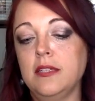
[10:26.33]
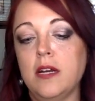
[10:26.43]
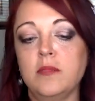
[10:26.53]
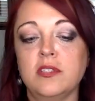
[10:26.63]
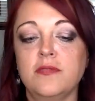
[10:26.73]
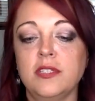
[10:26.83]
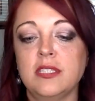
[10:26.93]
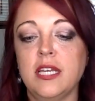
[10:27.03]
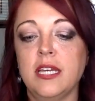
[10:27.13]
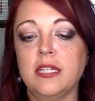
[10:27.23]
Almost feels
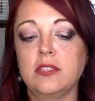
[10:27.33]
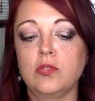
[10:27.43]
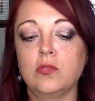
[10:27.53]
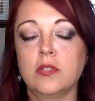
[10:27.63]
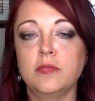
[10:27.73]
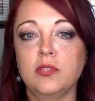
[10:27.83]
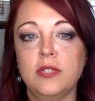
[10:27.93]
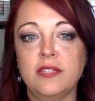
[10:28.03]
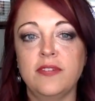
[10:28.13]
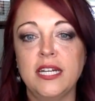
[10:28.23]
like torn
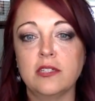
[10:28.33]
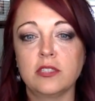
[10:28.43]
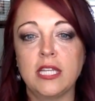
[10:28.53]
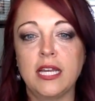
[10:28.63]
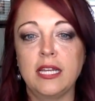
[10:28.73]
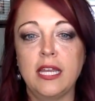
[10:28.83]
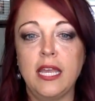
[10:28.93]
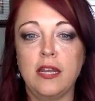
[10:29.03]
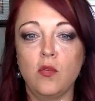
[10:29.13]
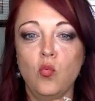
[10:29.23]
between a fire sign
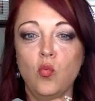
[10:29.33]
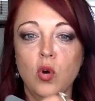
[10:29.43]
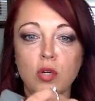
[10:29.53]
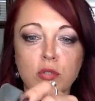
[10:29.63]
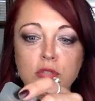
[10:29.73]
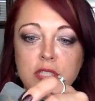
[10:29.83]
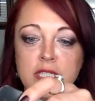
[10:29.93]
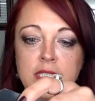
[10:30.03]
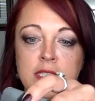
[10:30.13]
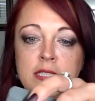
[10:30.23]
and a water
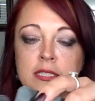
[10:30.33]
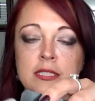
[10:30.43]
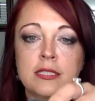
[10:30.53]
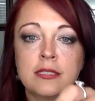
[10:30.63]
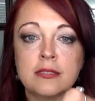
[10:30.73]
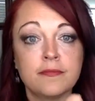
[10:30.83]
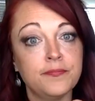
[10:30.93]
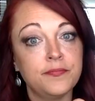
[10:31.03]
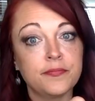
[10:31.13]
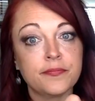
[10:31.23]
sign.
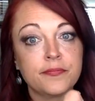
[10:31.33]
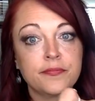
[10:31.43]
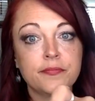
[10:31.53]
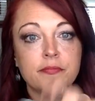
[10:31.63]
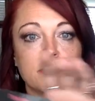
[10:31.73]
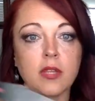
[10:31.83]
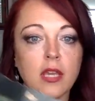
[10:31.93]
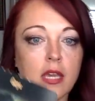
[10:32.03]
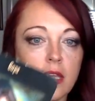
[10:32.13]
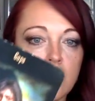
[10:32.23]

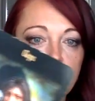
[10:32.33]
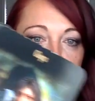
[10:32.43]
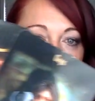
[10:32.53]
Okay.